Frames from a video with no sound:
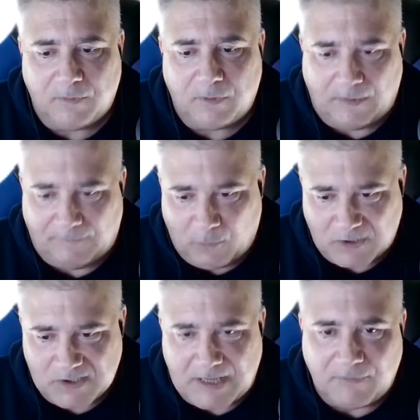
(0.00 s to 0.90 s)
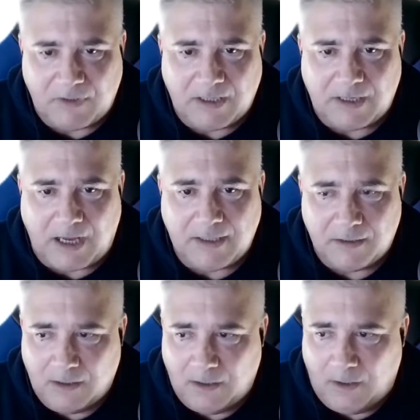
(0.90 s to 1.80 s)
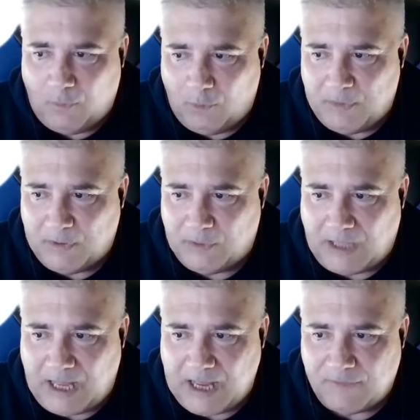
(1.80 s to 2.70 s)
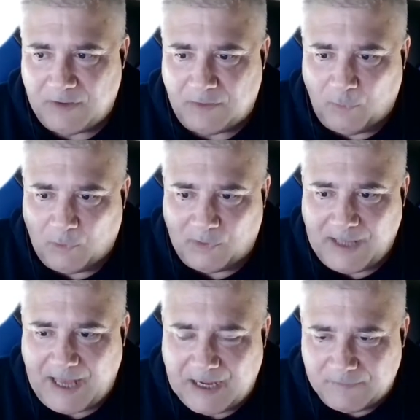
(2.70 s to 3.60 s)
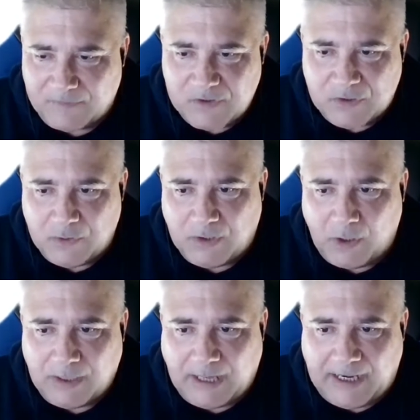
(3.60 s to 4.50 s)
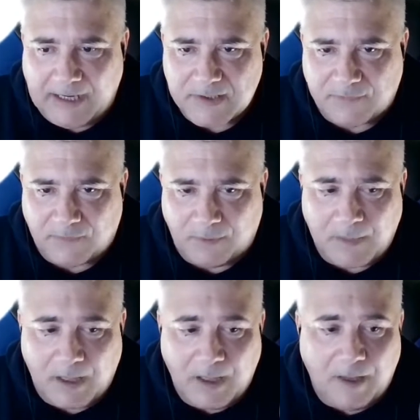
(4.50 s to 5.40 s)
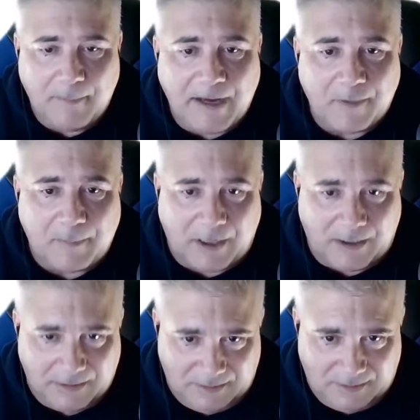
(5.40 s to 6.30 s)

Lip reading: of course Stephanie and I will be live, and then we're going to have 2 young ladies from Myanmar.